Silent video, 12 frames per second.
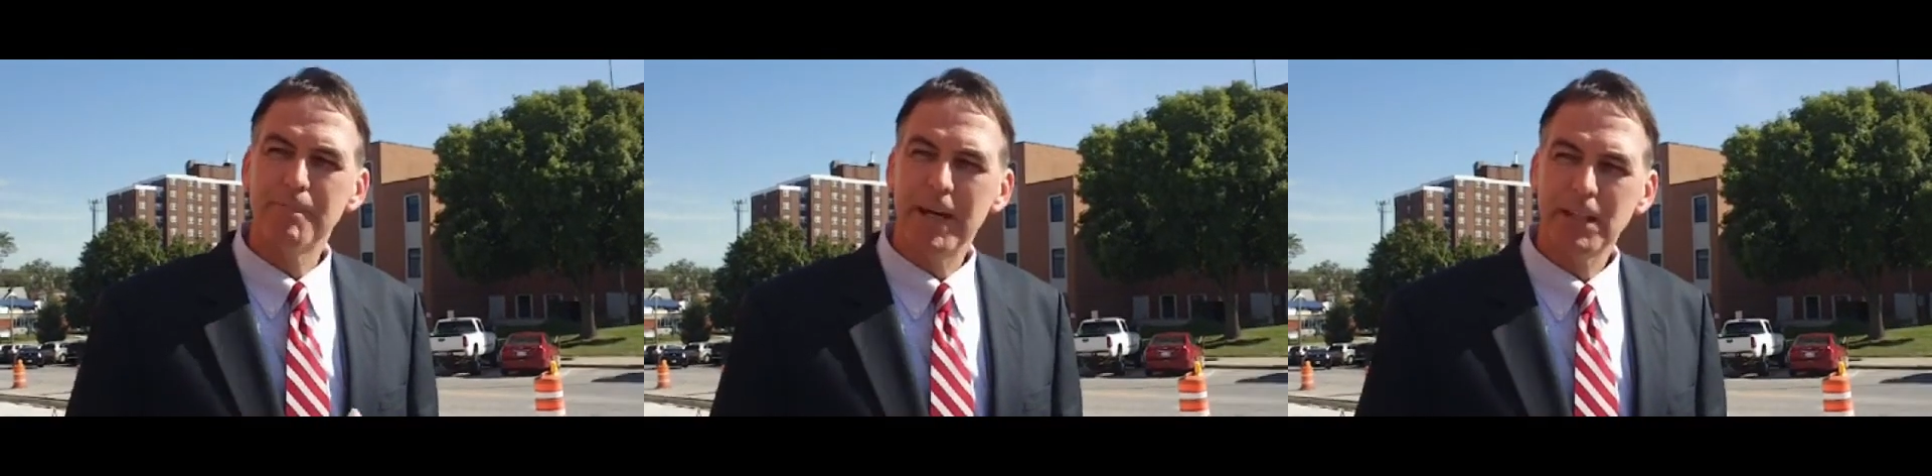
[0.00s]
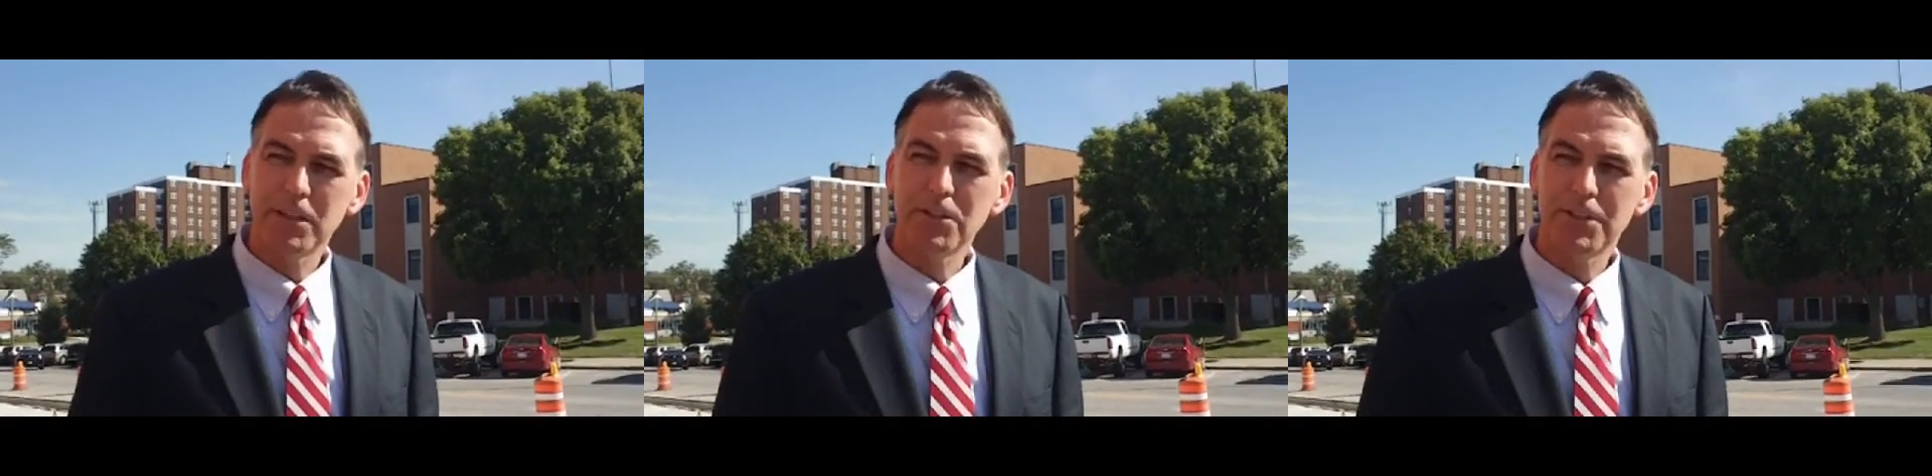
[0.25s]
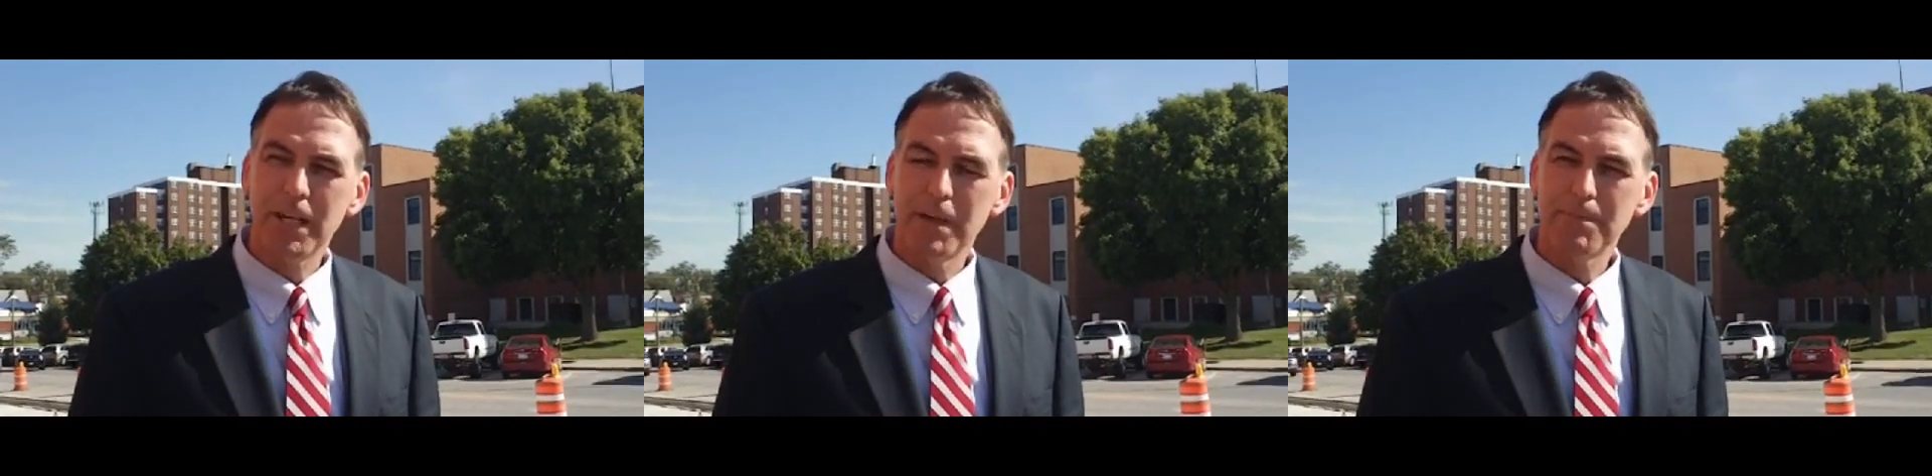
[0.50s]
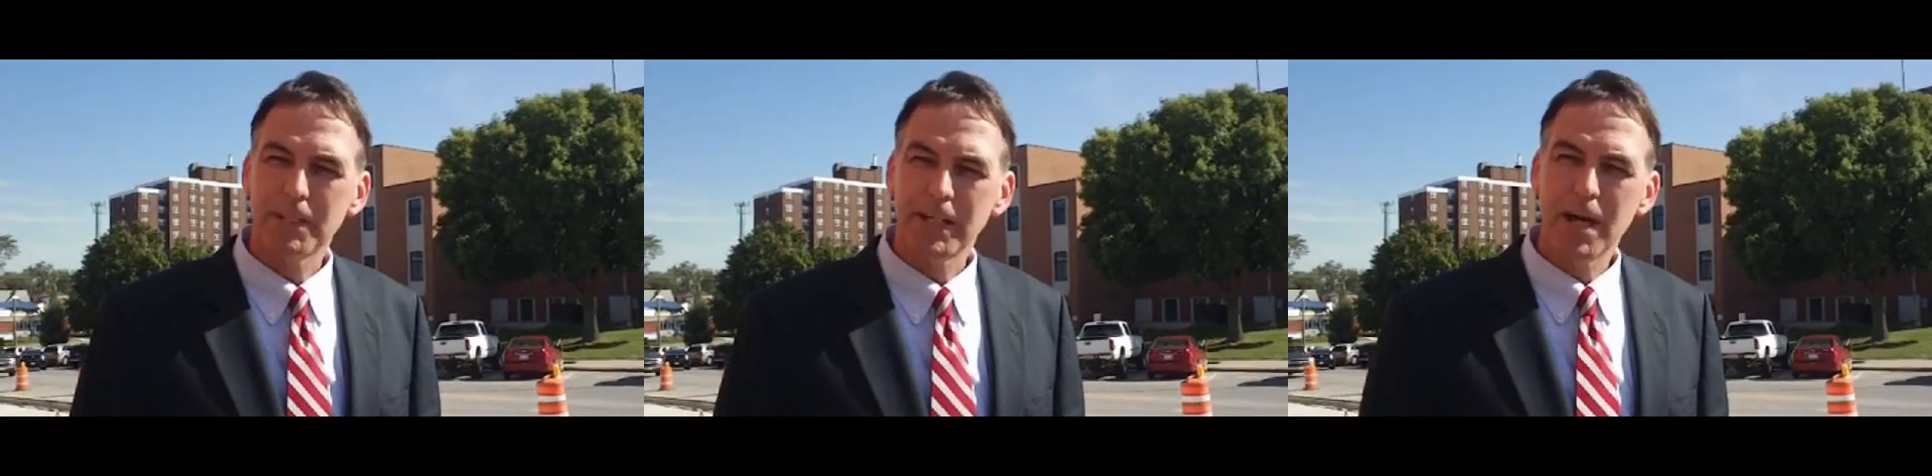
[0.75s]
make those
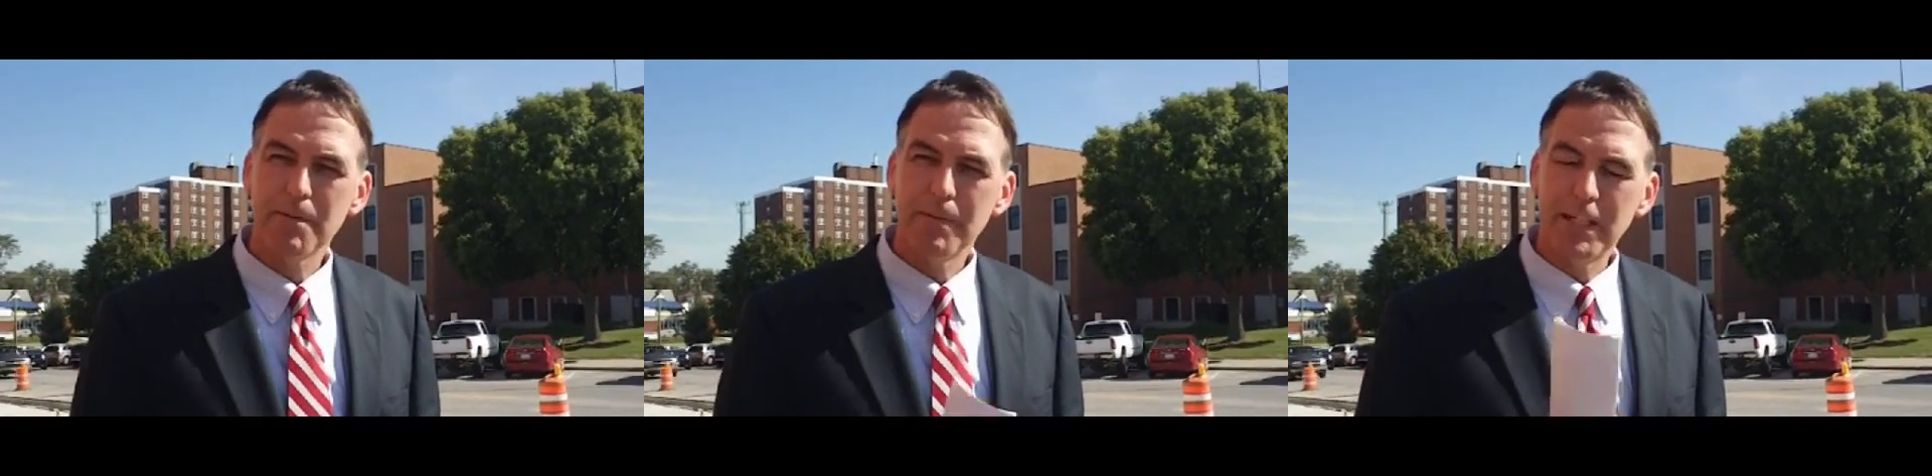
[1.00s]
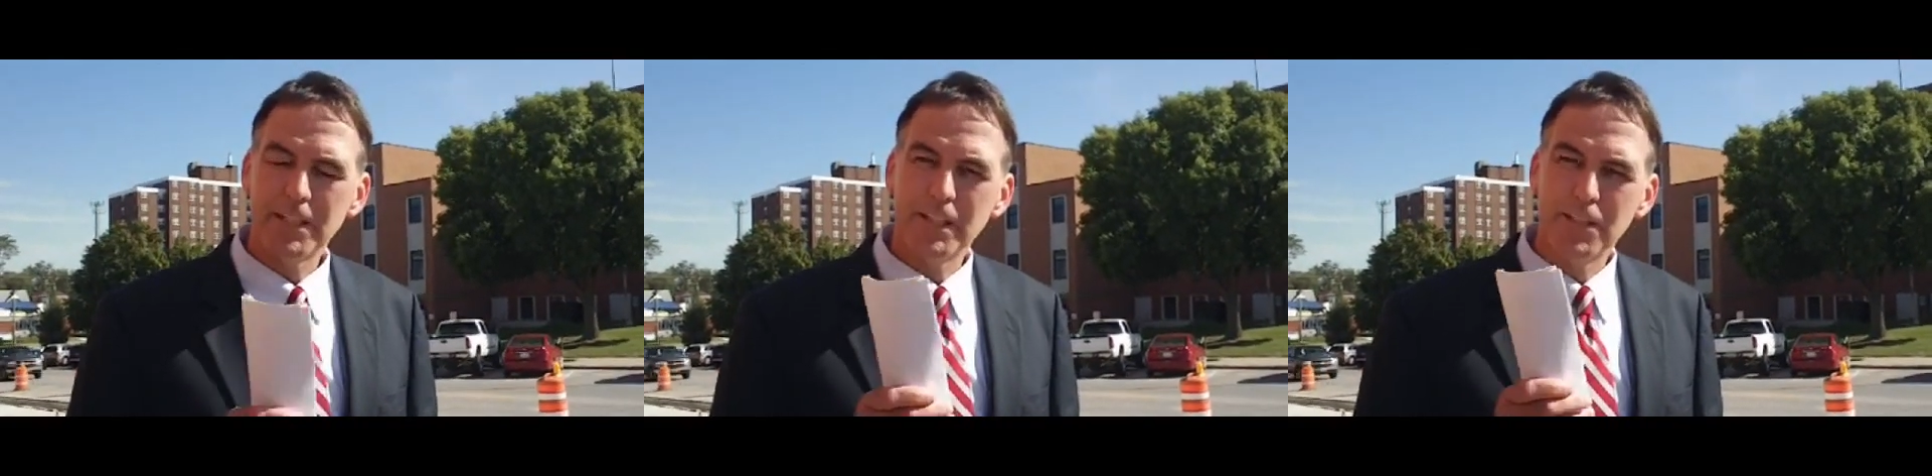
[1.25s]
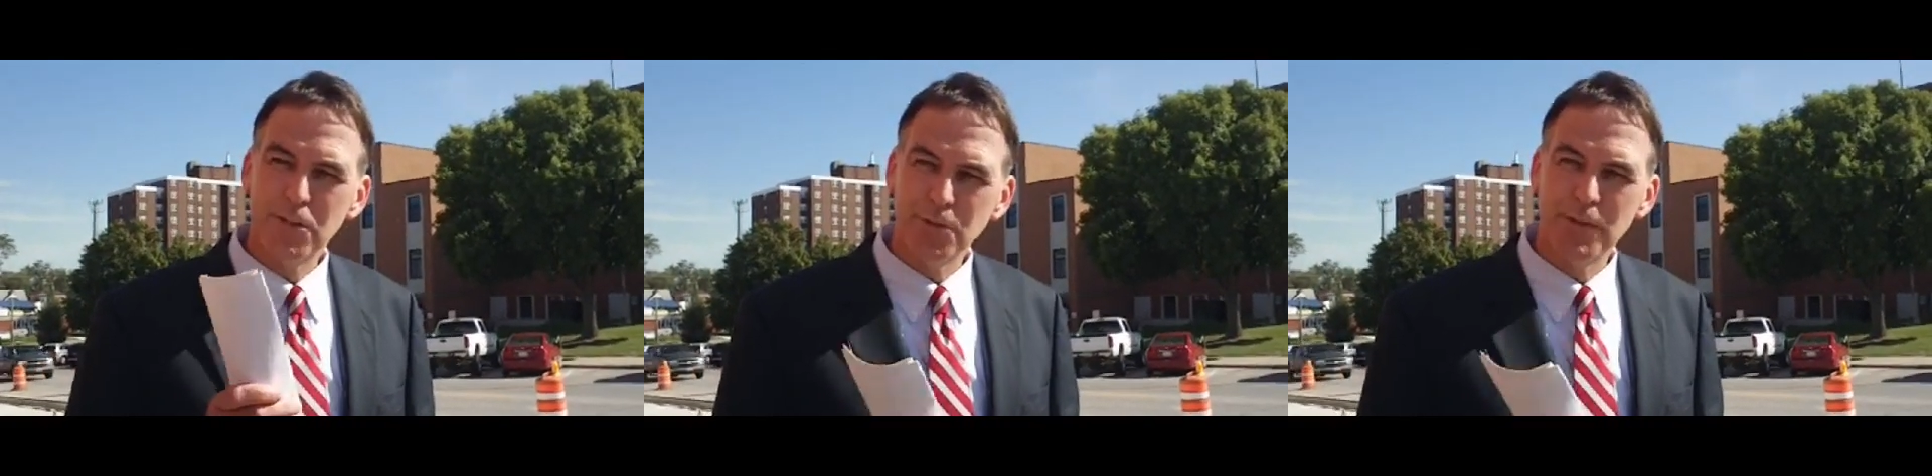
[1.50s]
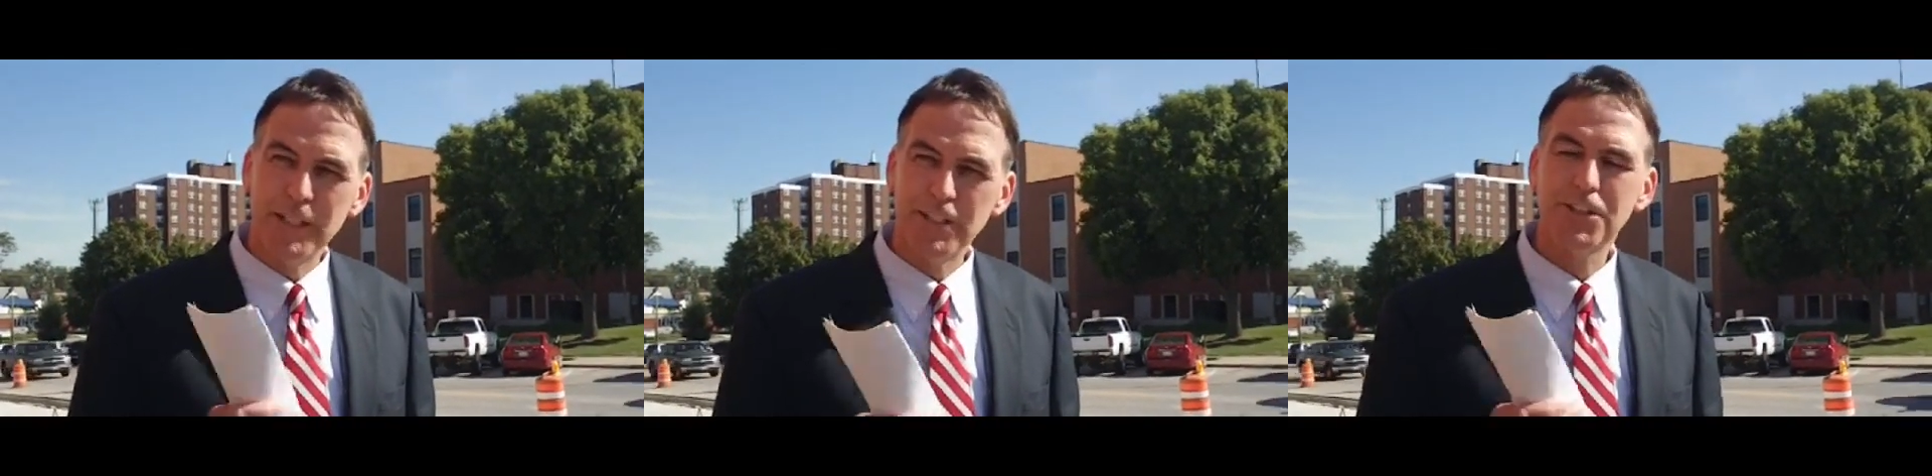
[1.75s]
types of comments and
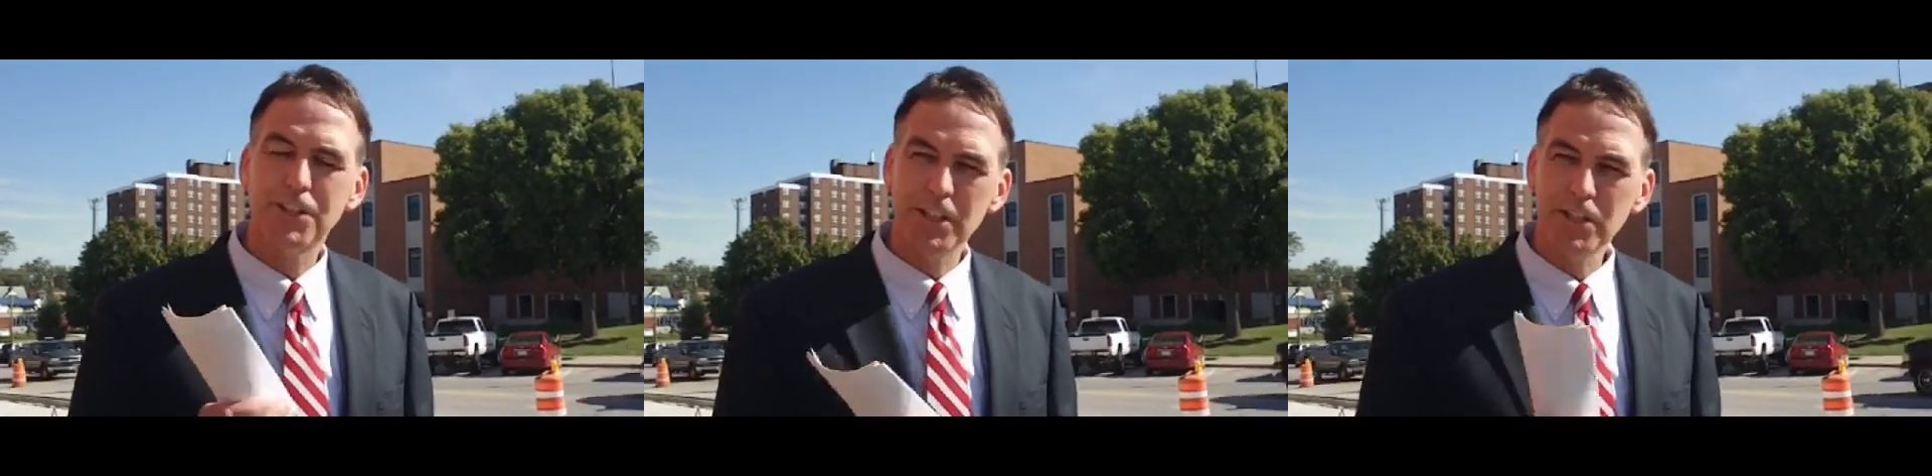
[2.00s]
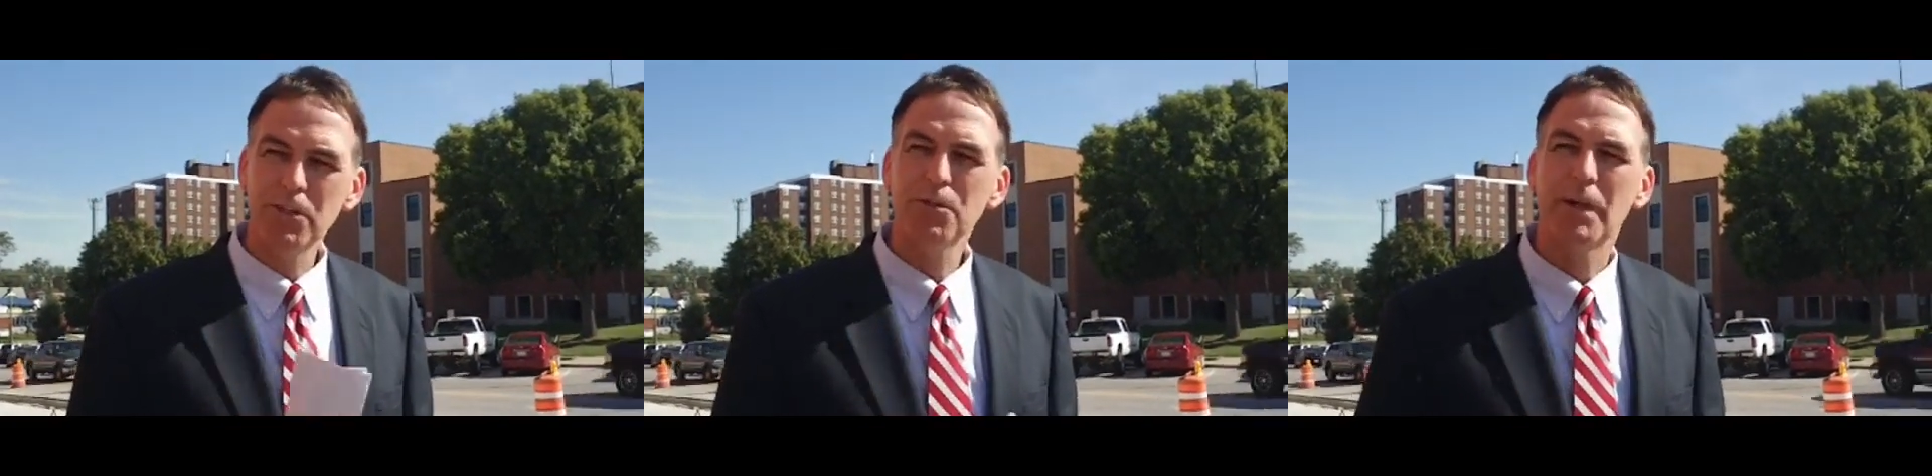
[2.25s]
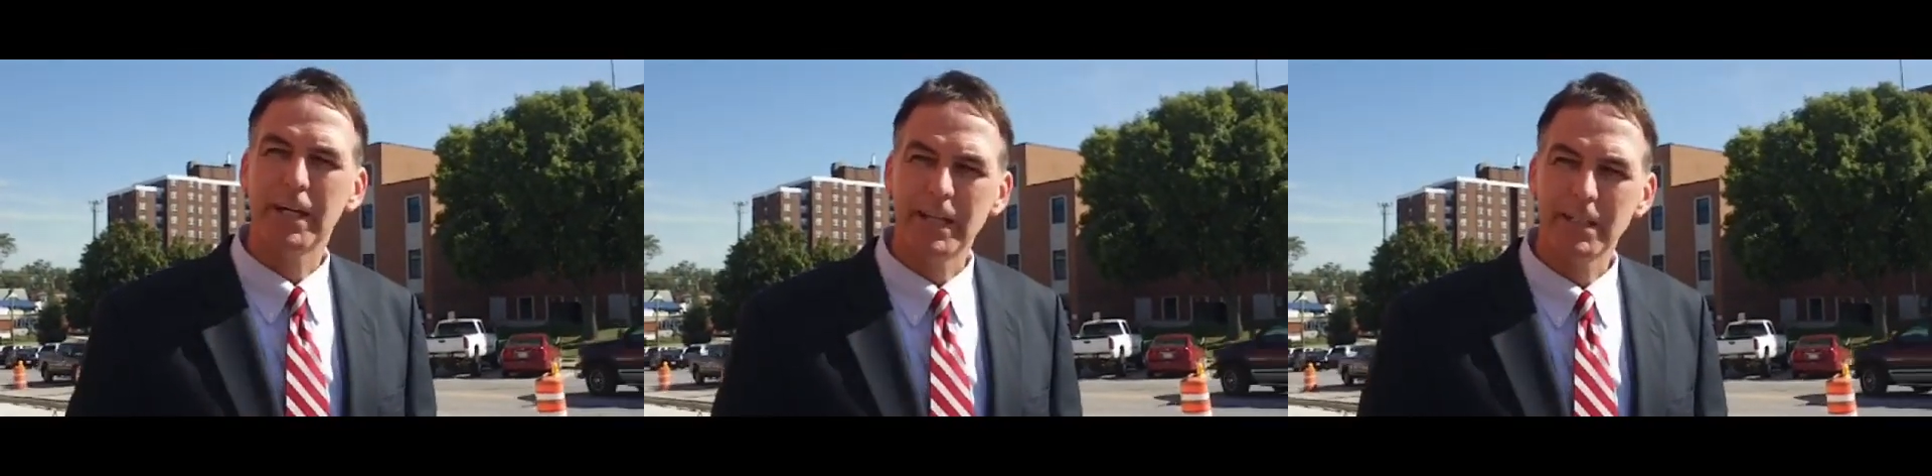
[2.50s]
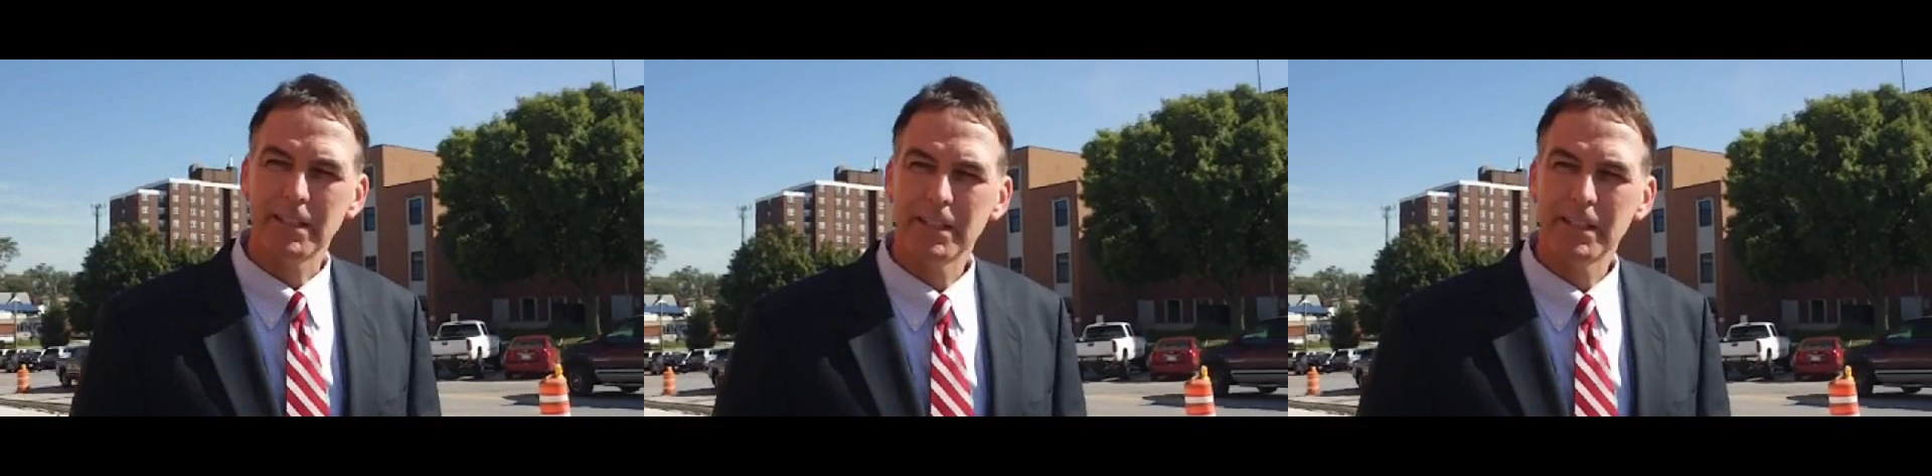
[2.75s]
to insinuate